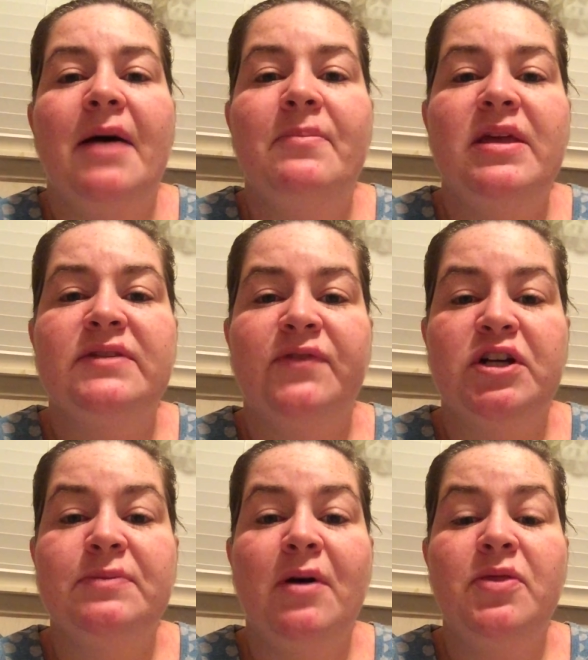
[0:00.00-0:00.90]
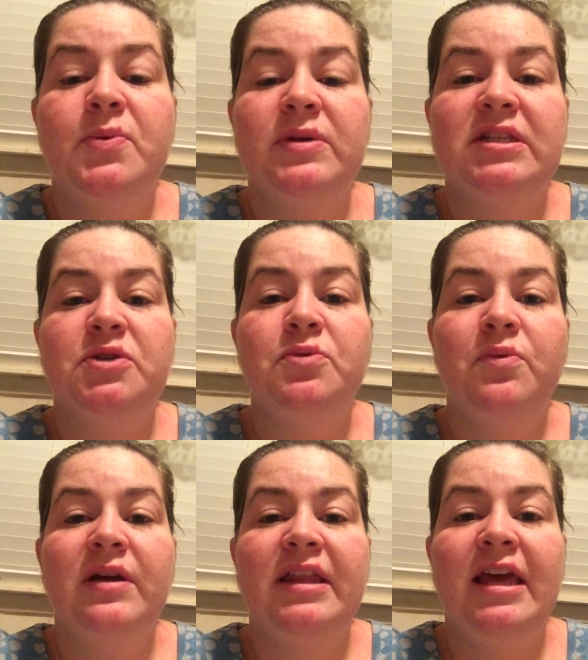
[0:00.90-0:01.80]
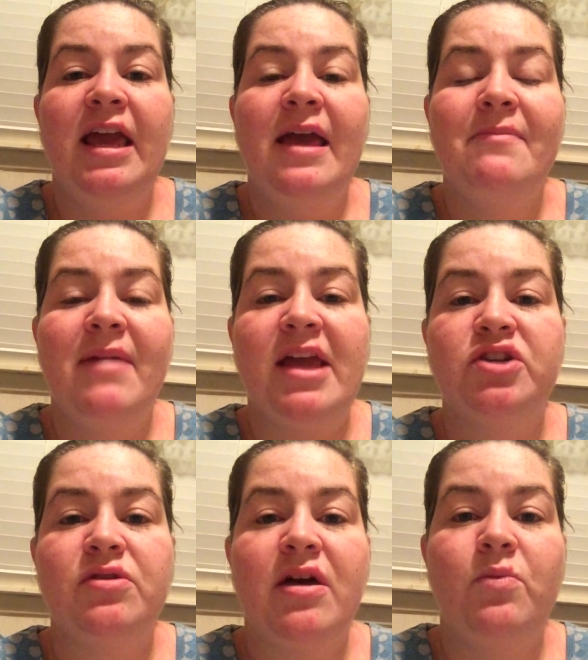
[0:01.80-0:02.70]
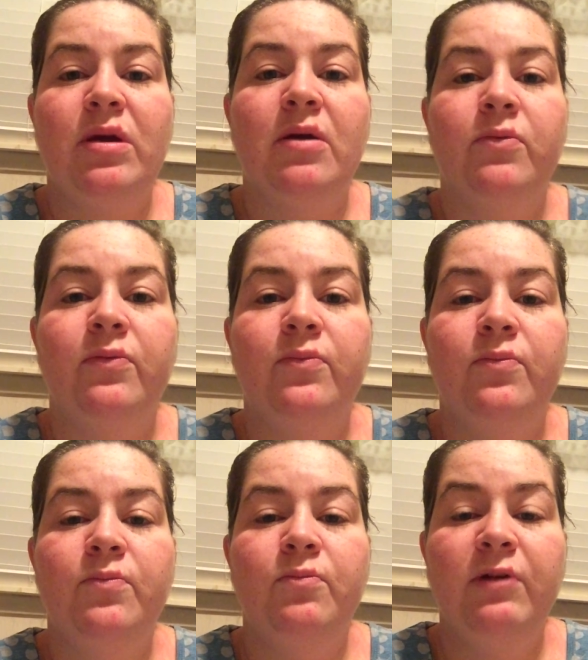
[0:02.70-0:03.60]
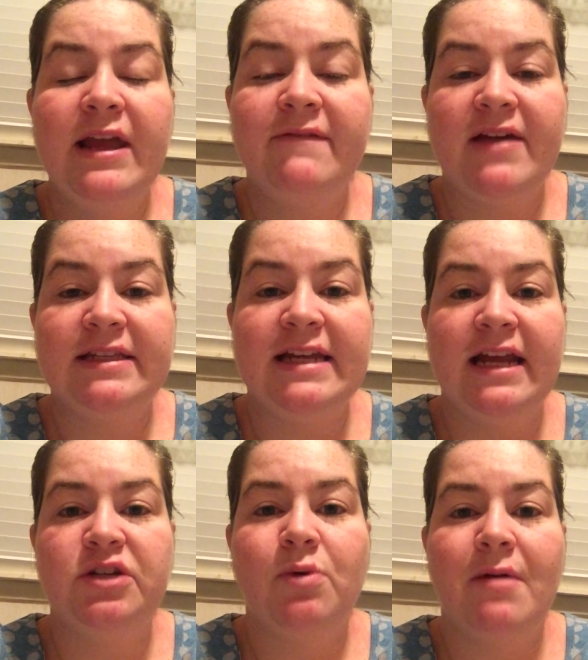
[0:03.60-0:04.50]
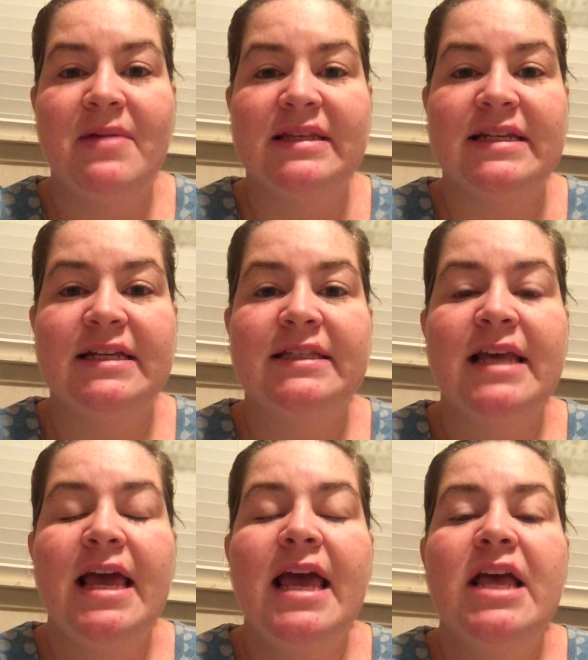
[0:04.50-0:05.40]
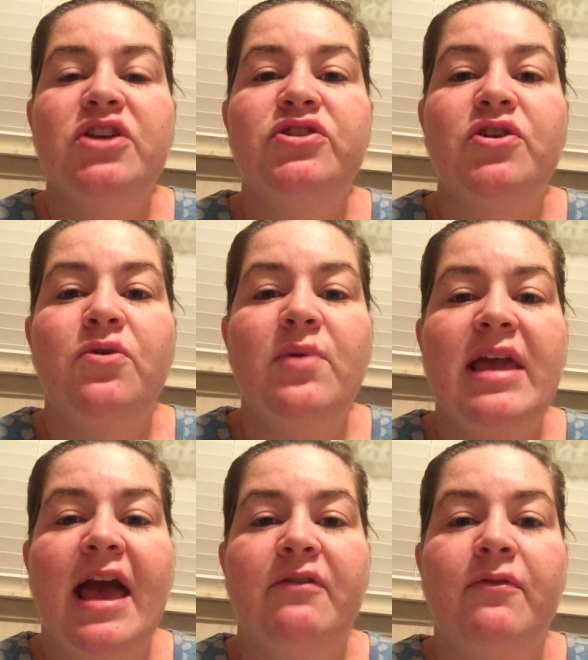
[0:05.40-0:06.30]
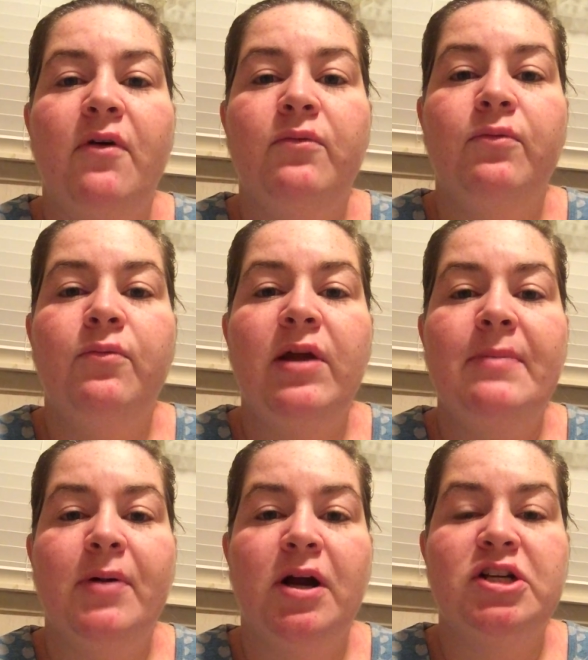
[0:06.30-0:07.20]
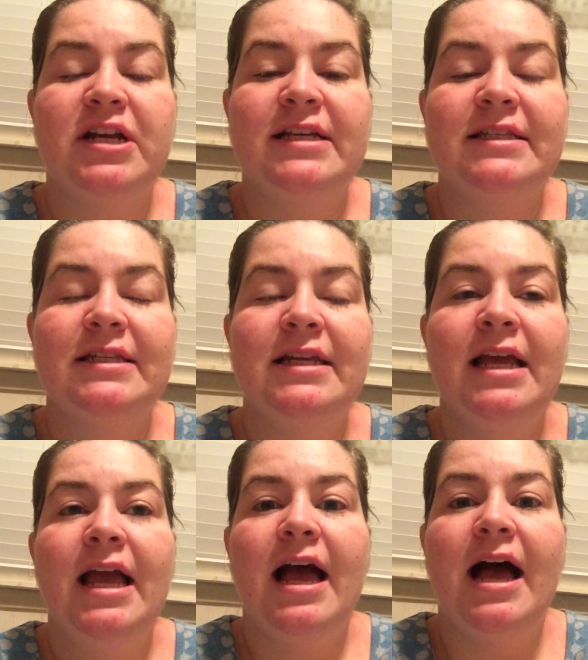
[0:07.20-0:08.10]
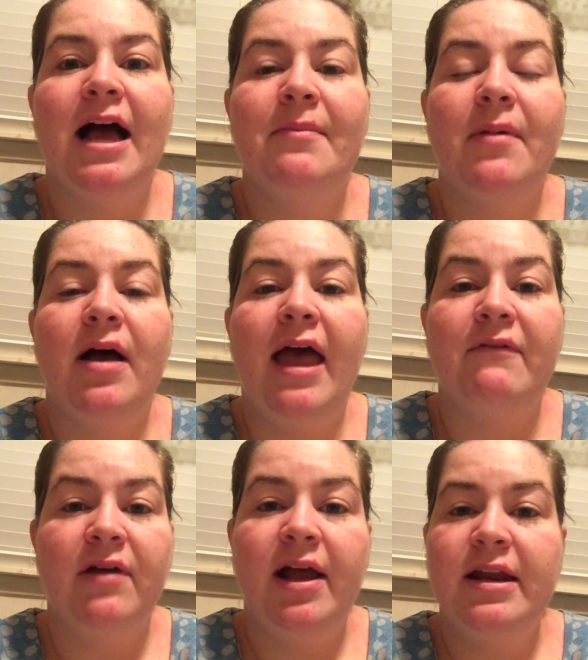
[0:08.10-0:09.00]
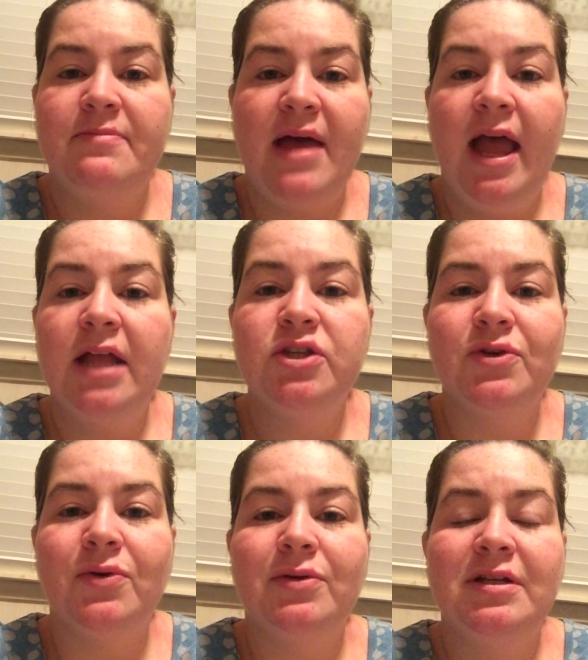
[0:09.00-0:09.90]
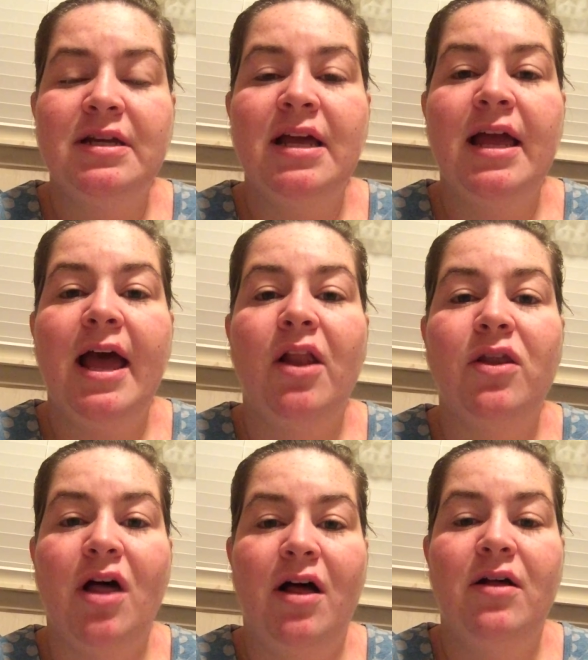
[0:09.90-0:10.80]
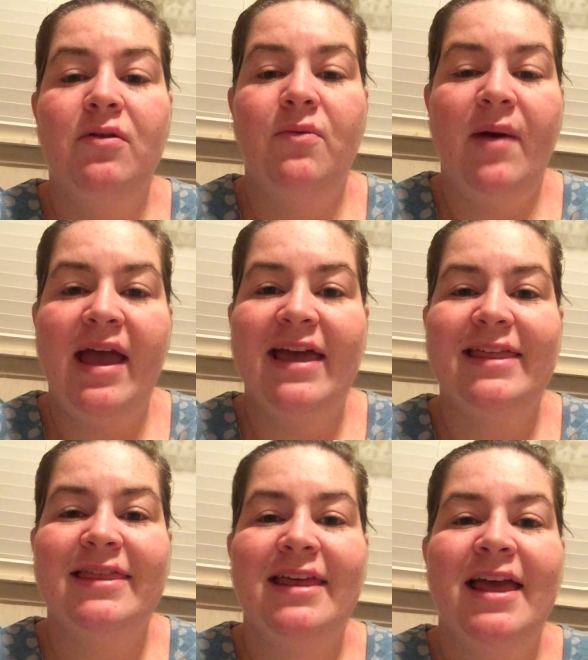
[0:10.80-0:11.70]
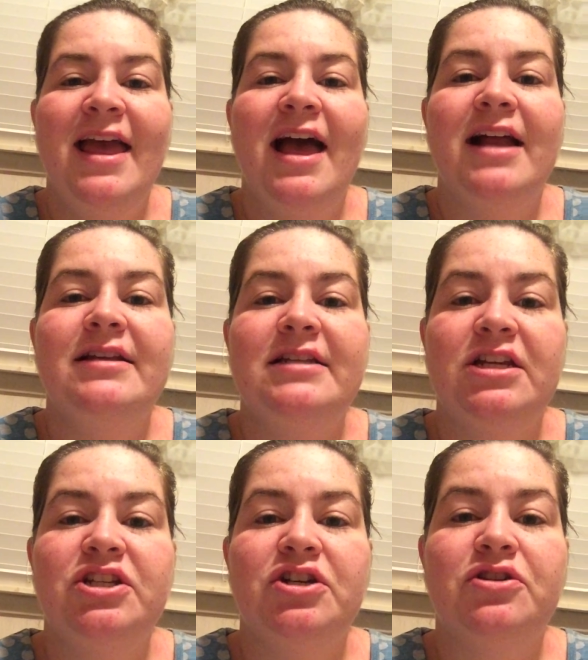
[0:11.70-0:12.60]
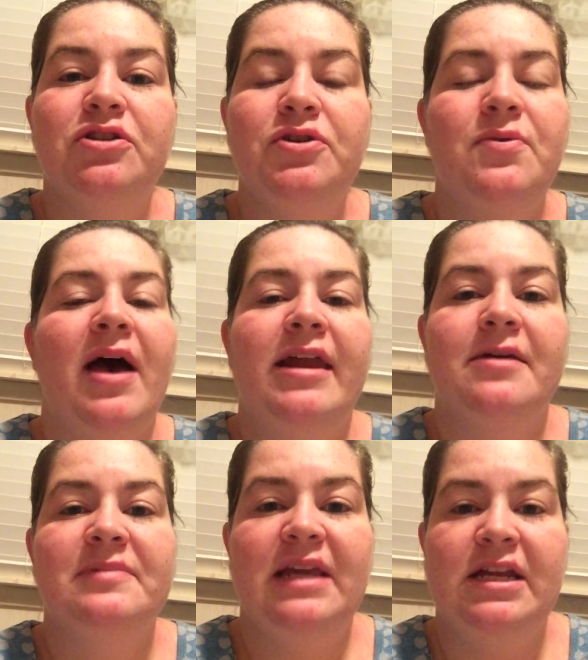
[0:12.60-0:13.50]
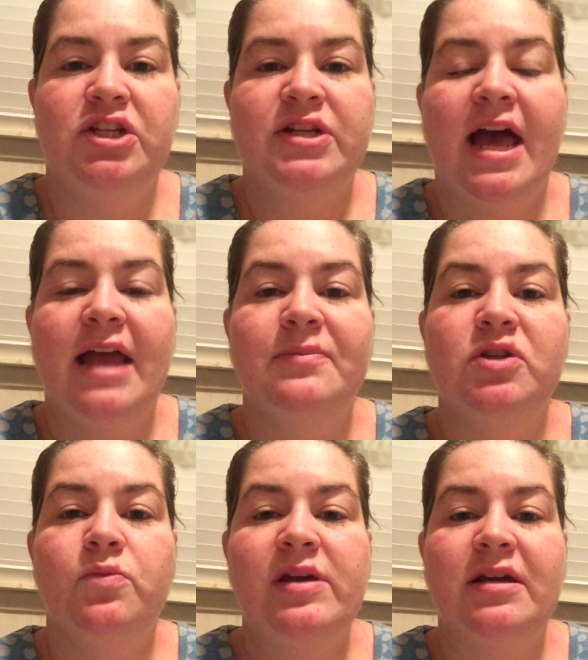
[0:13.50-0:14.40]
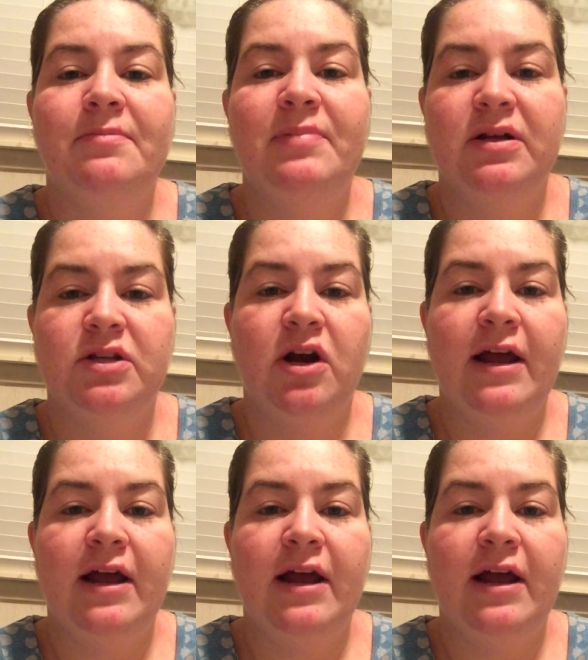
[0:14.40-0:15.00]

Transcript: this first month was to really make sure that we are reinvesting into our business. So we have repurchased every item that had sold, along with additional new items each time so we could build our